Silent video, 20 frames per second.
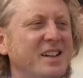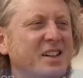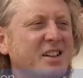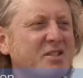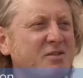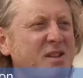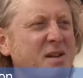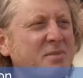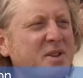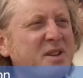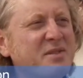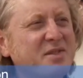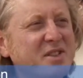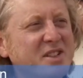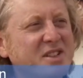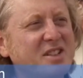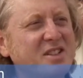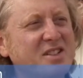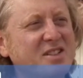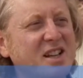The Rampion
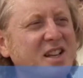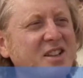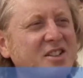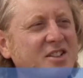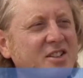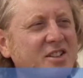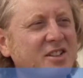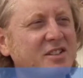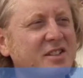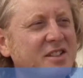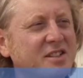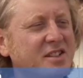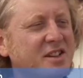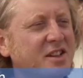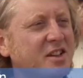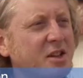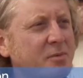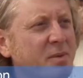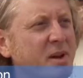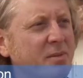Visitor Centre is
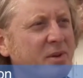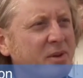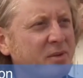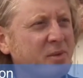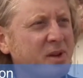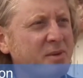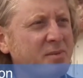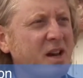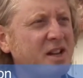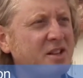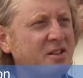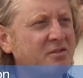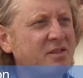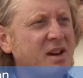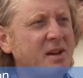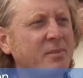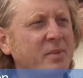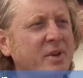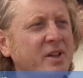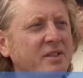a commitment we made at
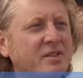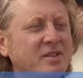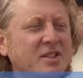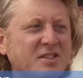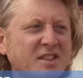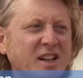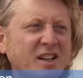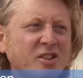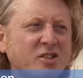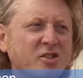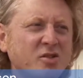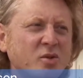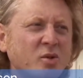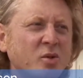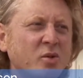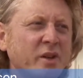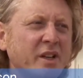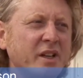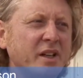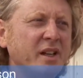Rampion to tell the
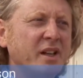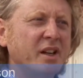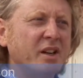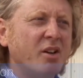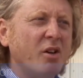story